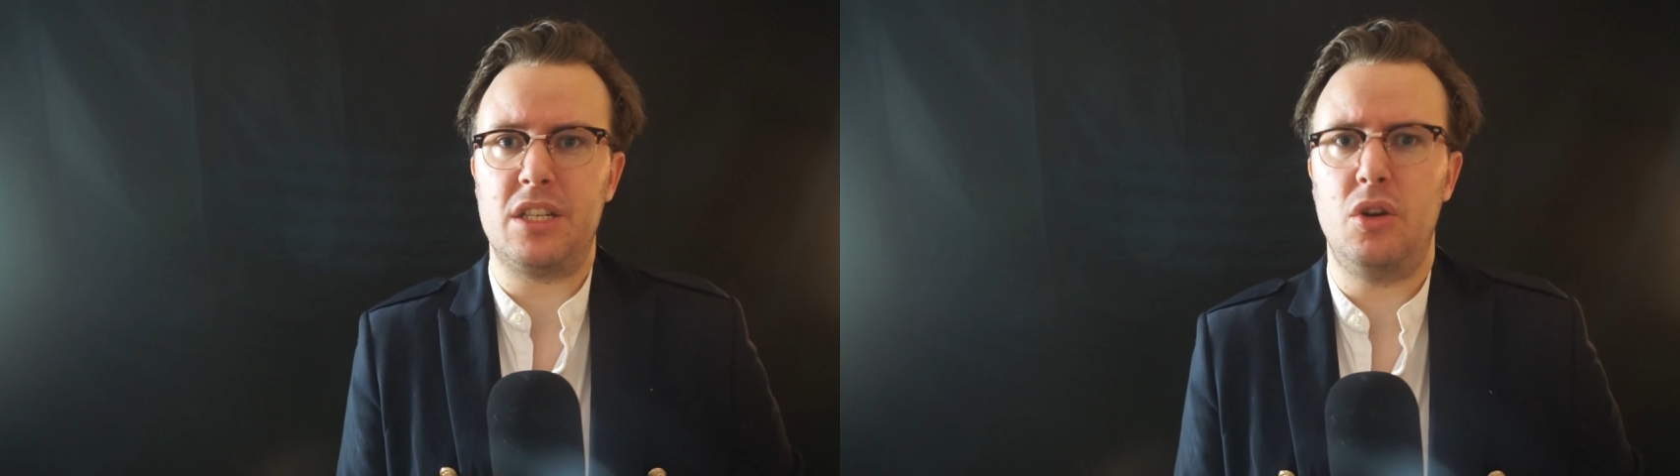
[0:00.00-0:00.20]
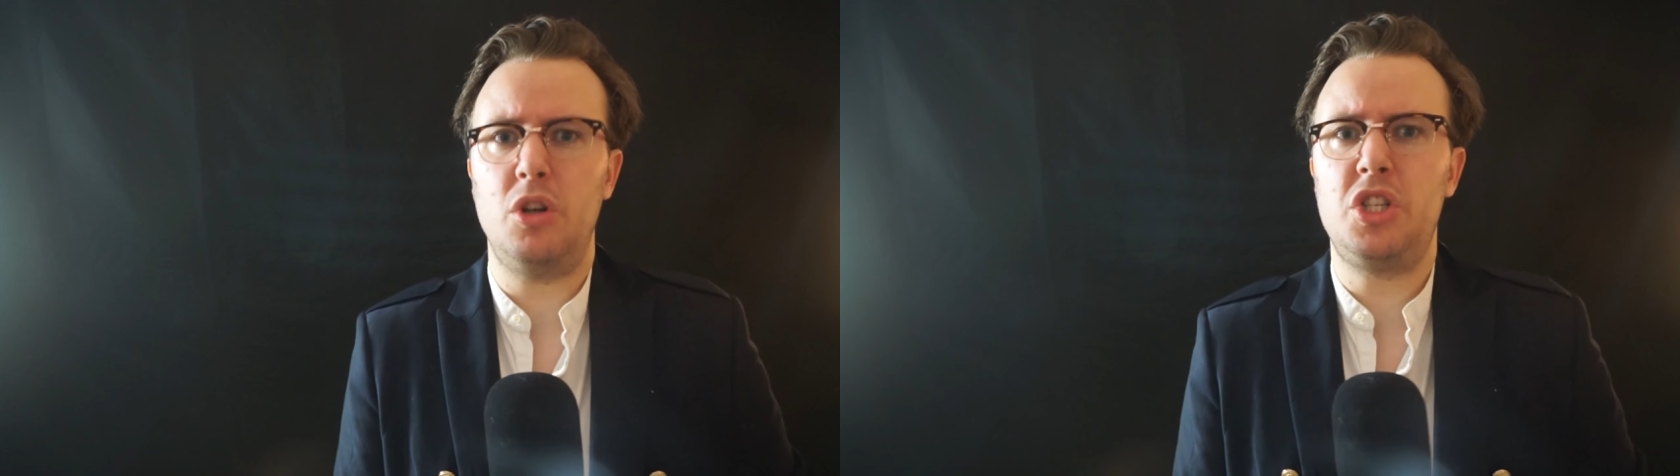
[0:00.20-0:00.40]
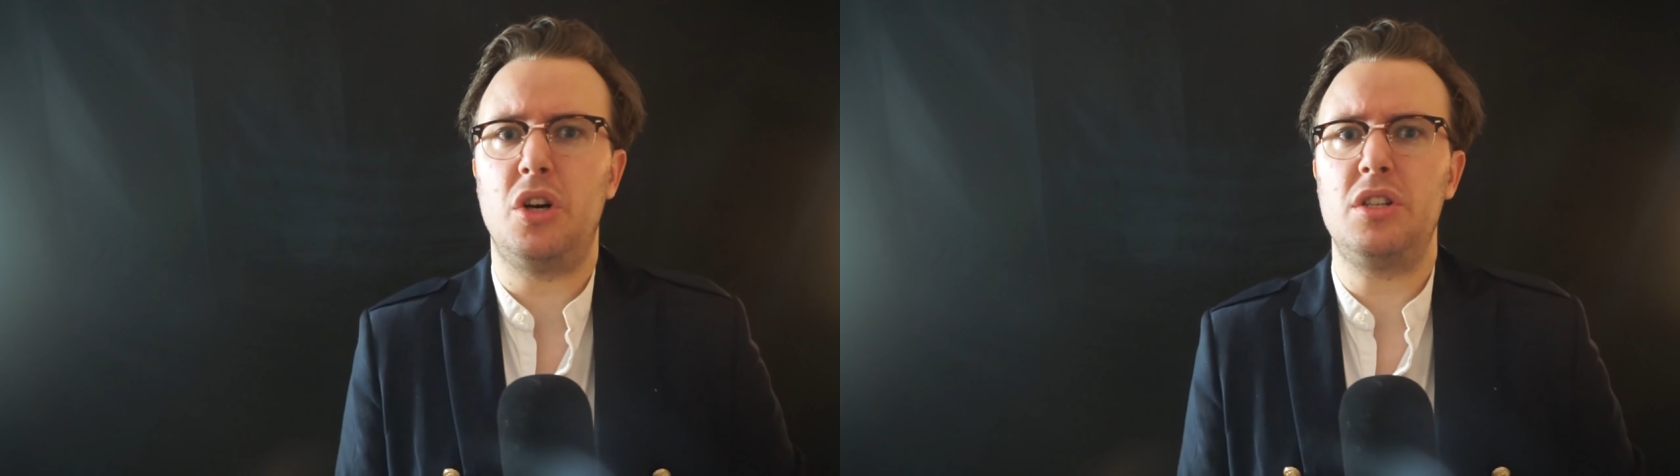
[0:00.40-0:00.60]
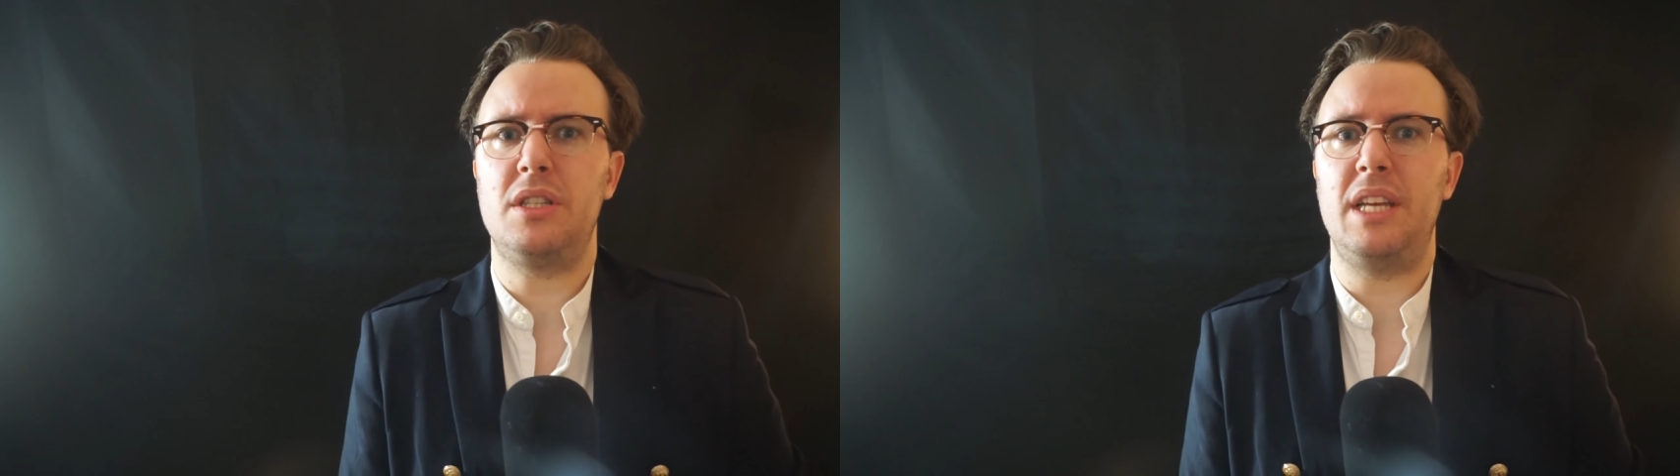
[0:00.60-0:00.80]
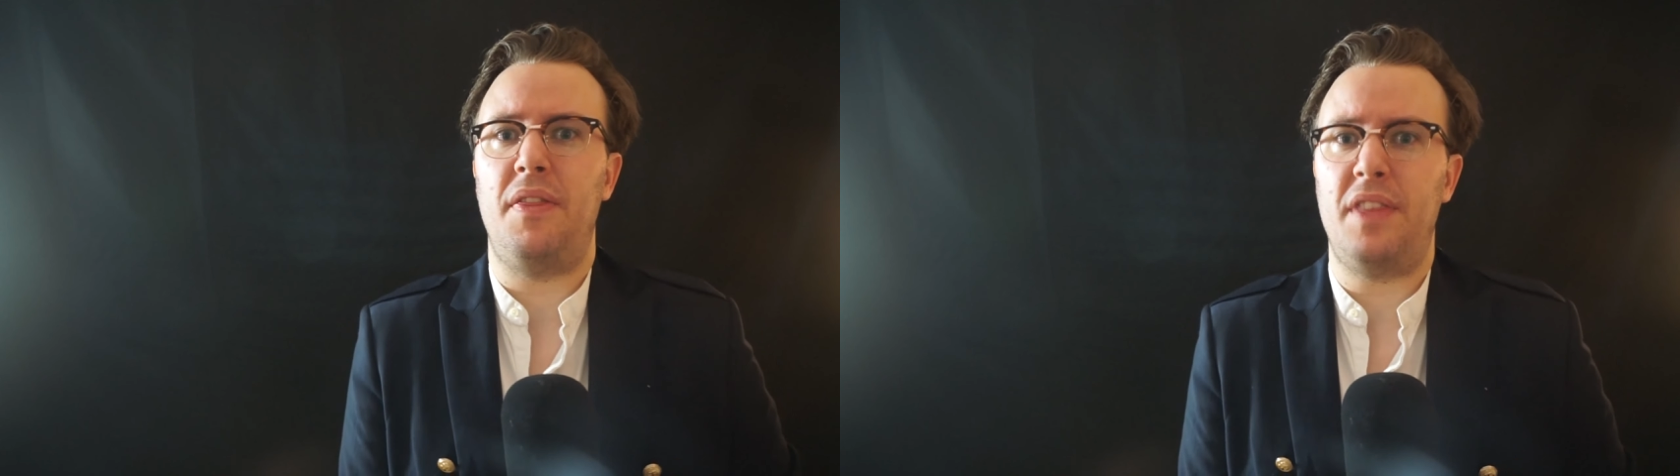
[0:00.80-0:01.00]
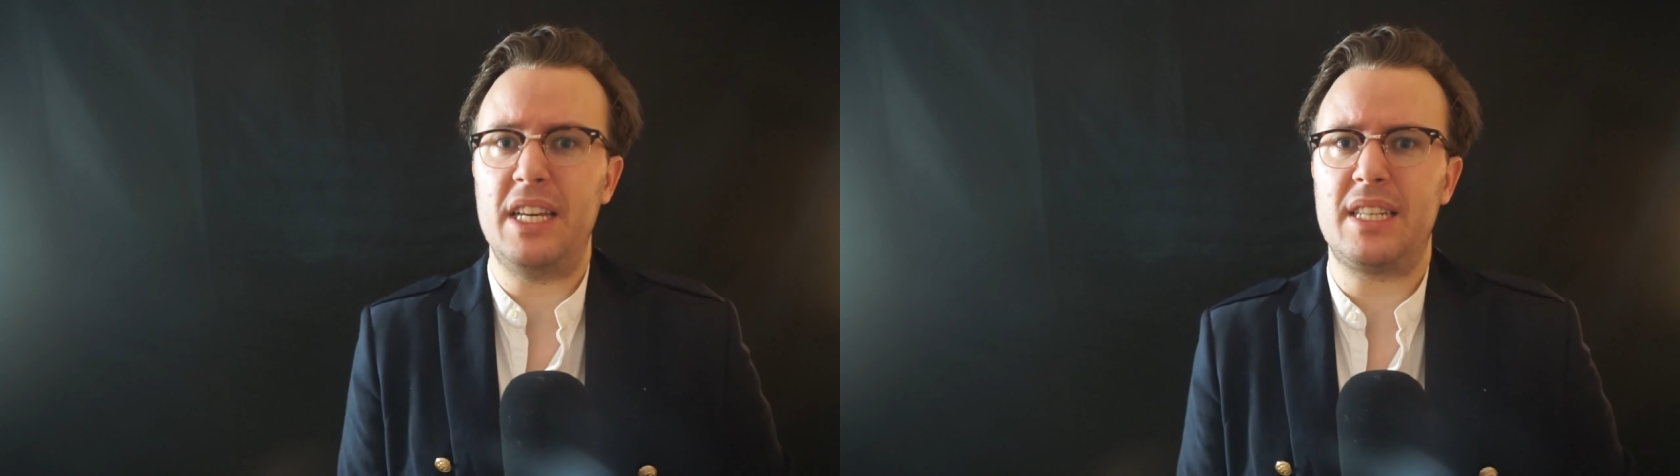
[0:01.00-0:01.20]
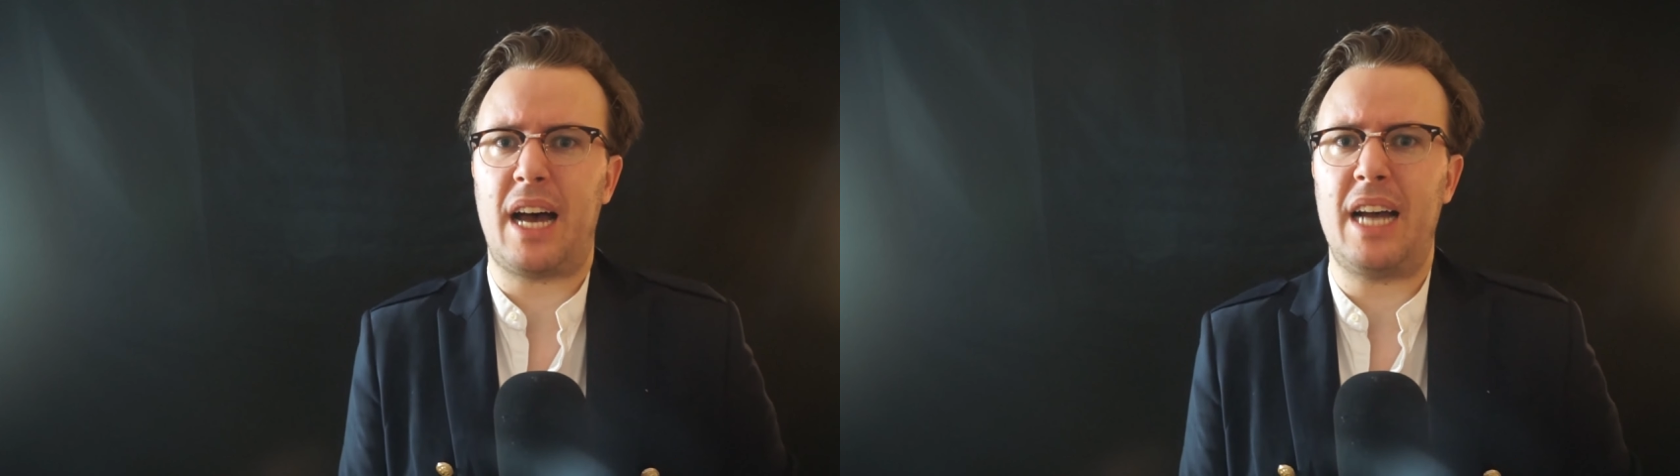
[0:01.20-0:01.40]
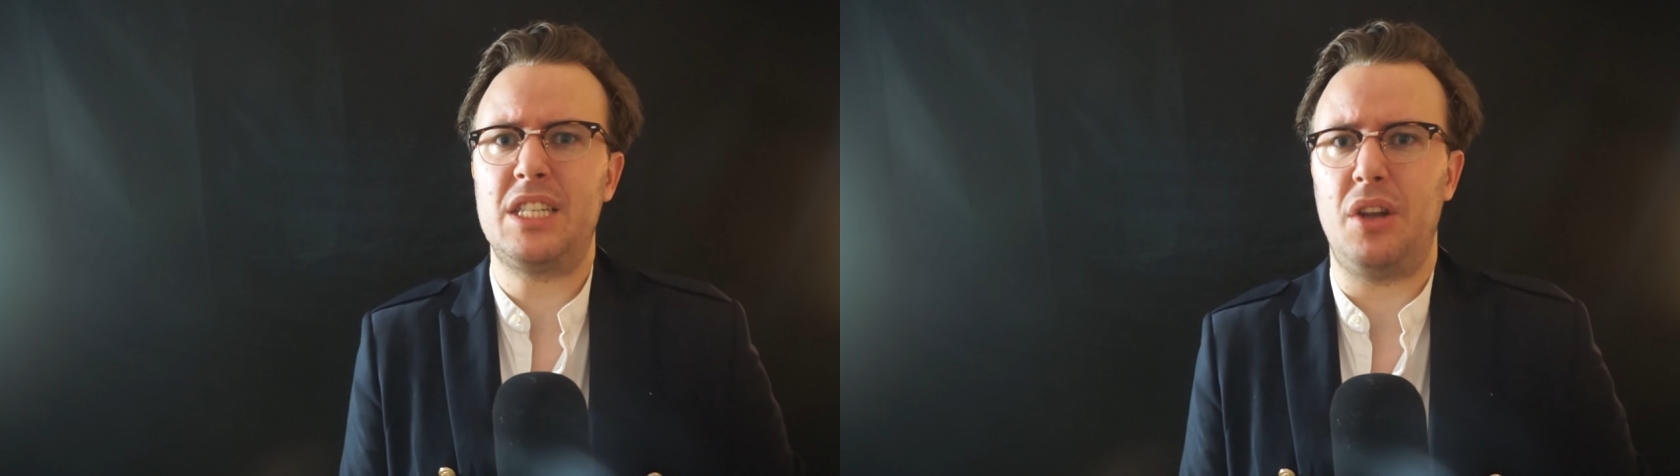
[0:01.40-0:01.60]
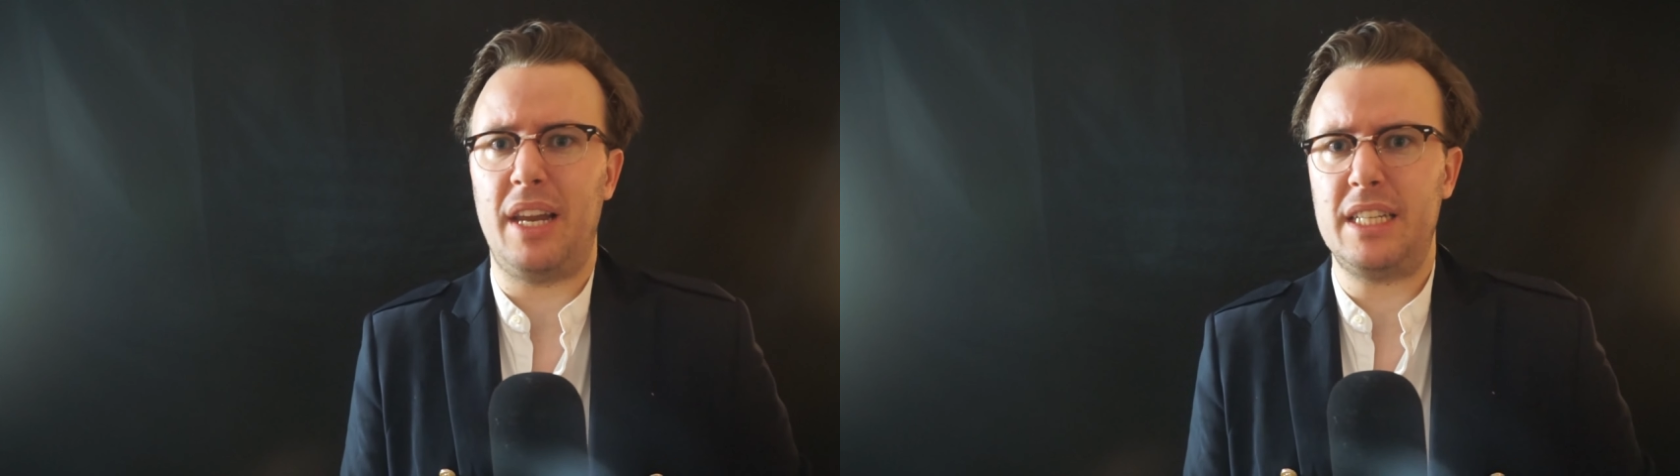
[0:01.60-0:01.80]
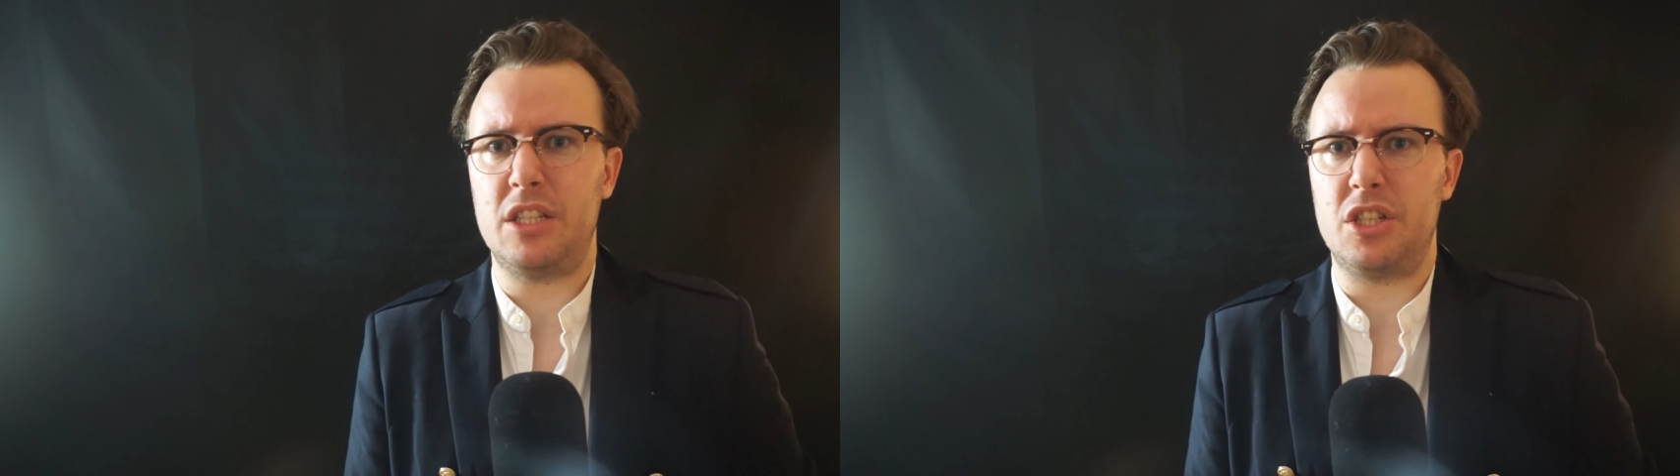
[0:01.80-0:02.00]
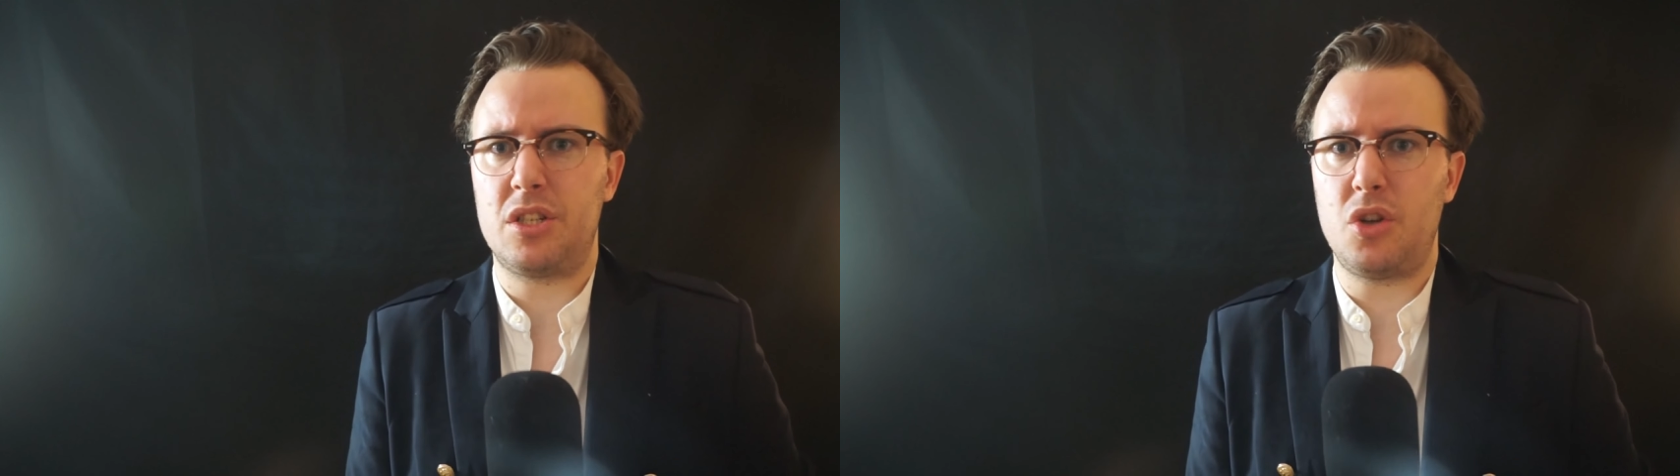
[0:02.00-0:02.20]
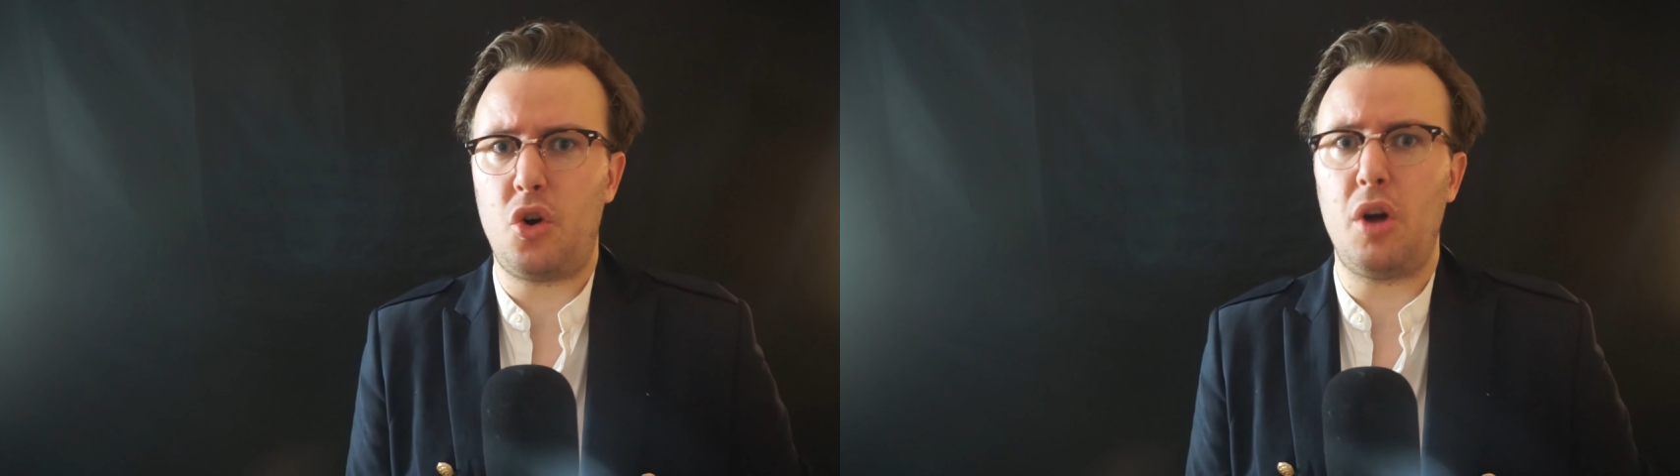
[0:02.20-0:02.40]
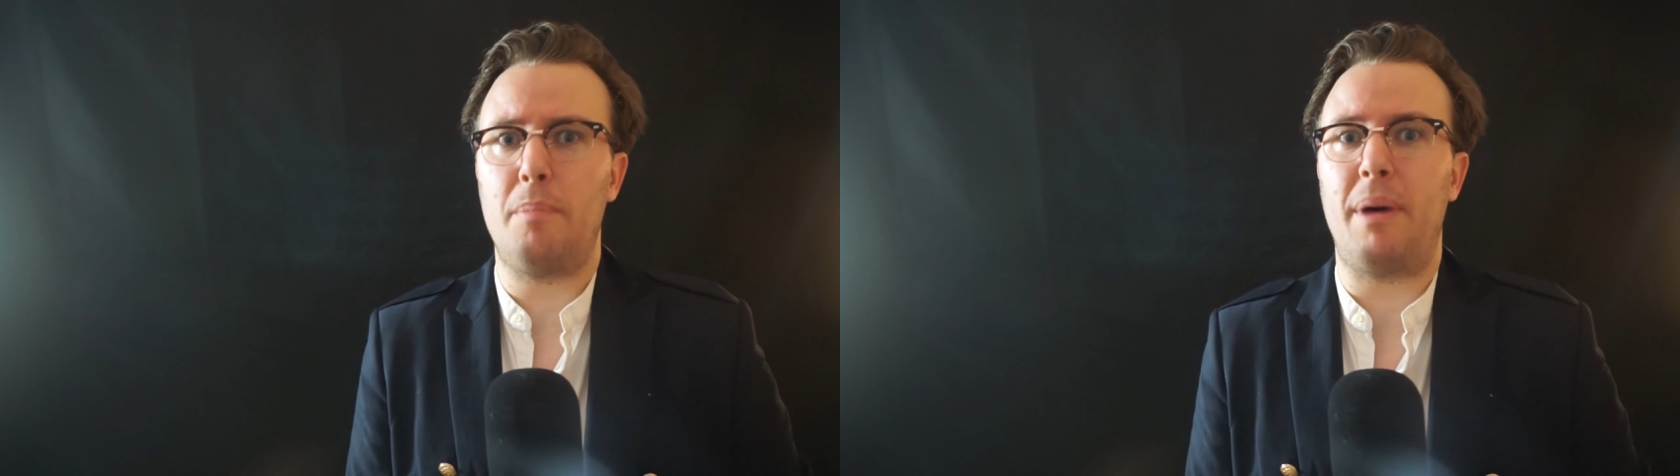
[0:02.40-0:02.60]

not just in this isolated stock,